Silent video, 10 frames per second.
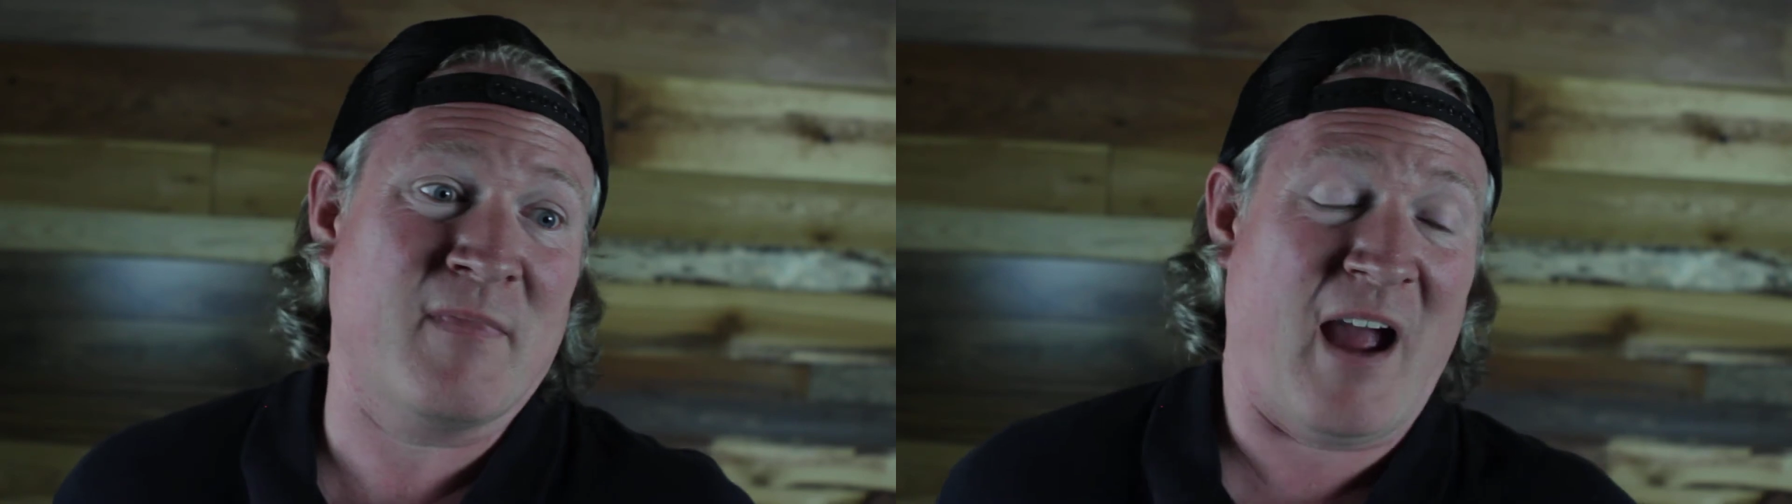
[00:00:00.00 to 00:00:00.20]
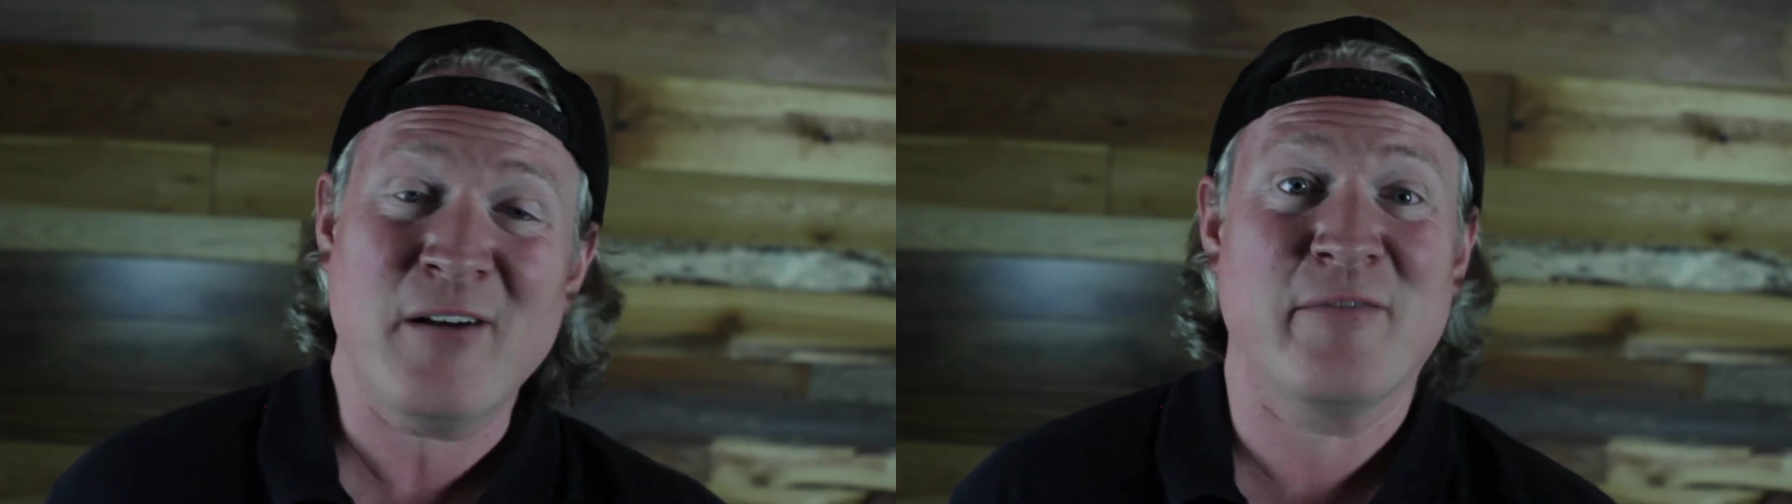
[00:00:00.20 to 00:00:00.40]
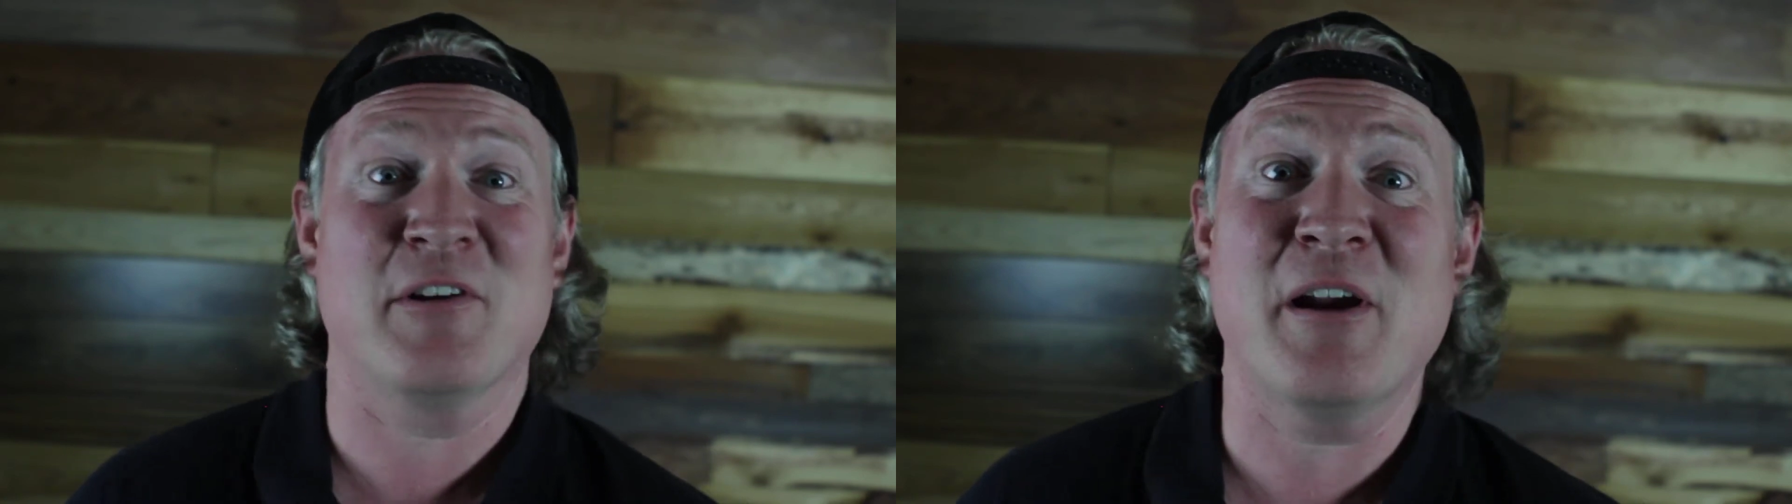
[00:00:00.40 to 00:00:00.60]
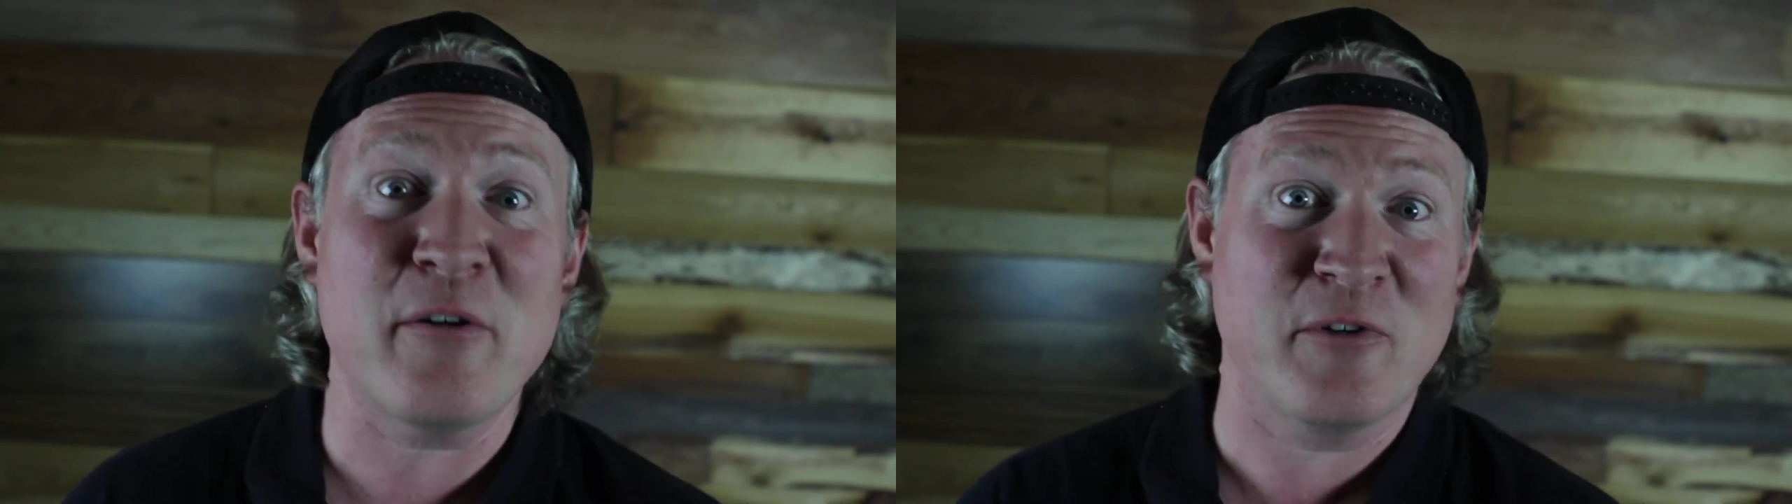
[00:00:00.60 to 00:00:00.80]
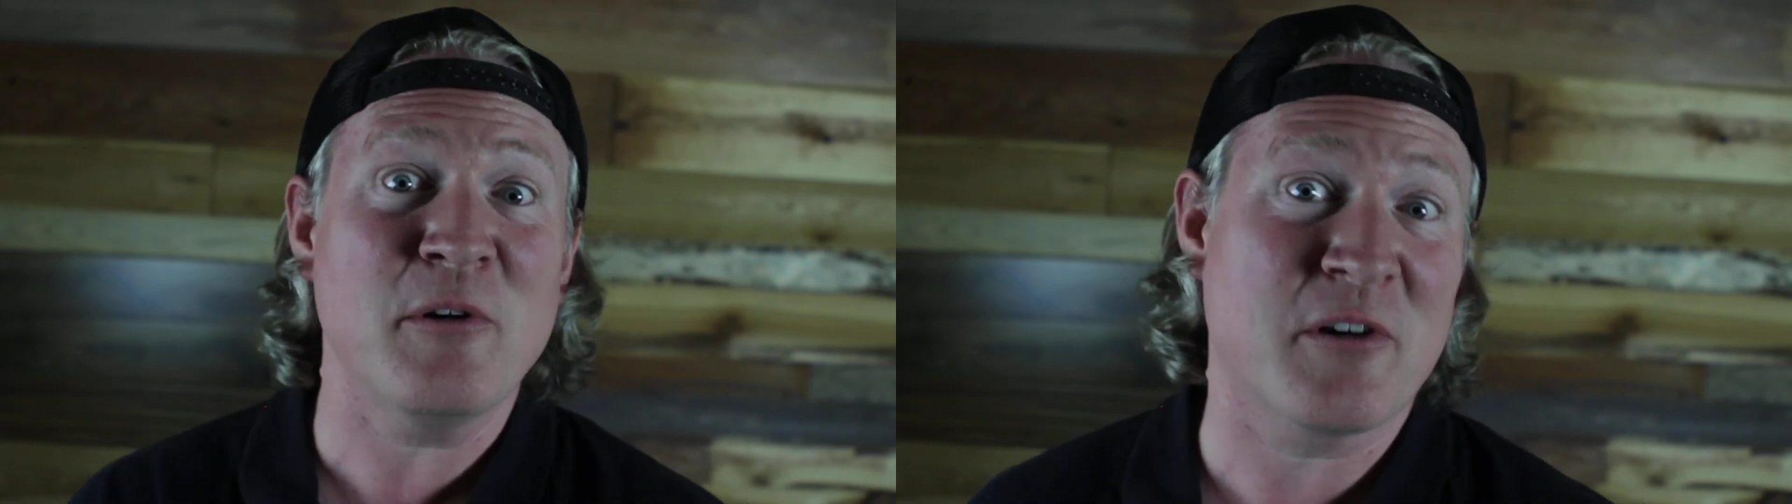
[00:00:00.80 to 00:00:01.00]
I don't even care
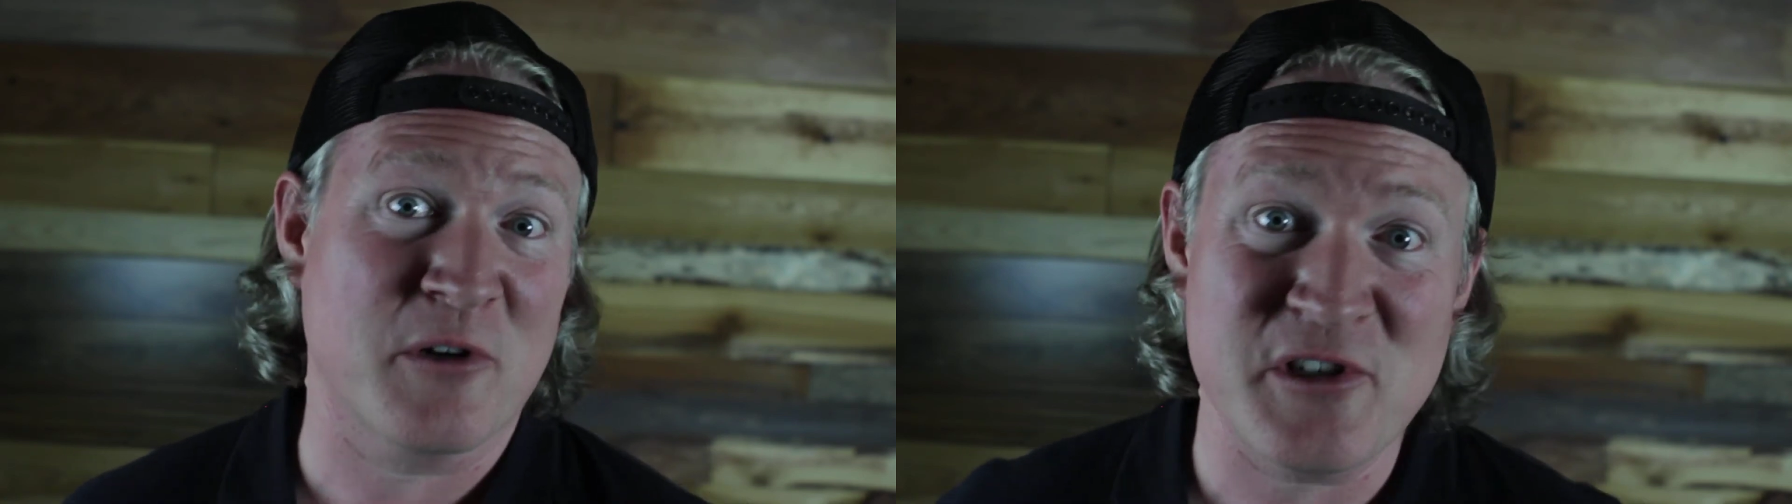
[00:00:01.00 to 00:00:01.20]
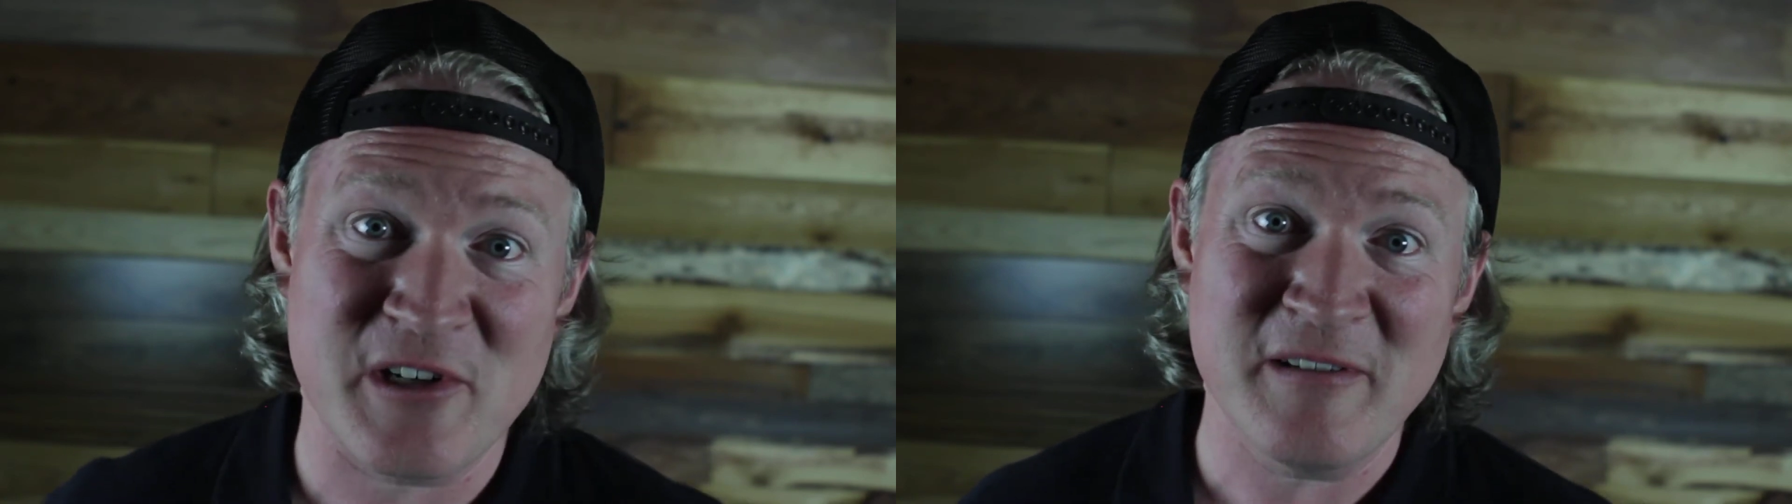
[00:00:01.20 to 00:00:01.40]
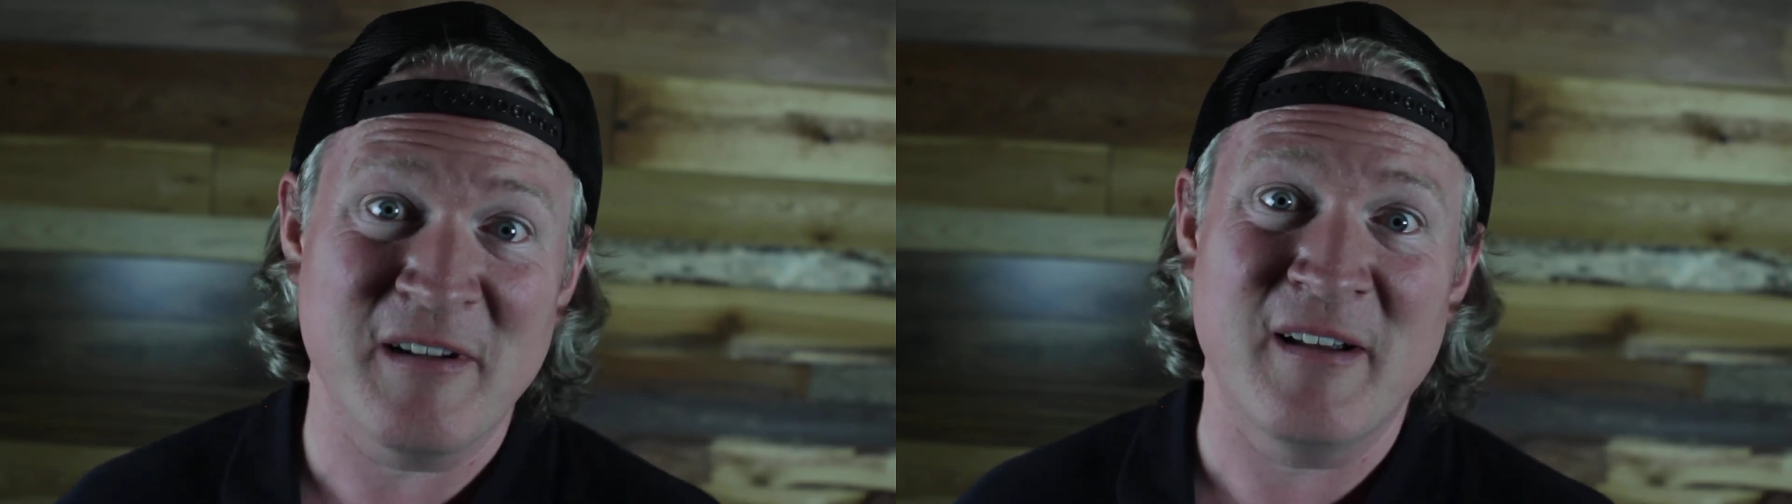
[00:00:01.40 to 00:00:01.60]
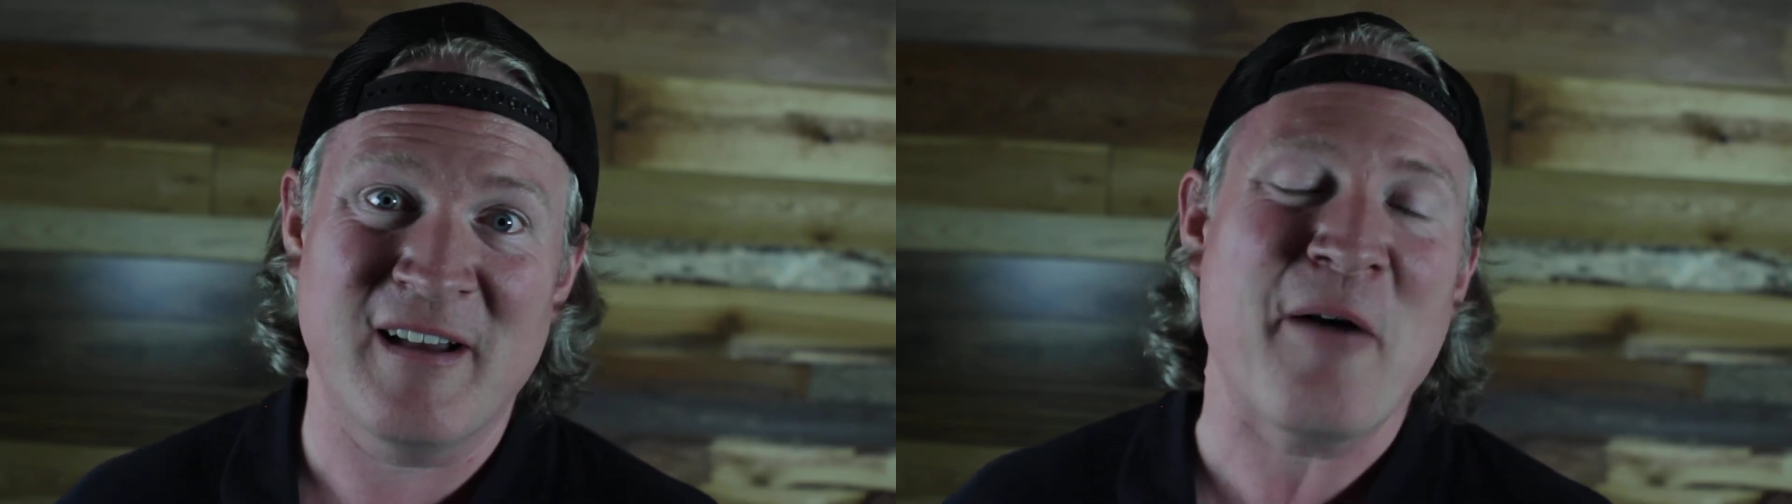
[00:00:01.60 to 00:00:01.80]
if you're a Christian.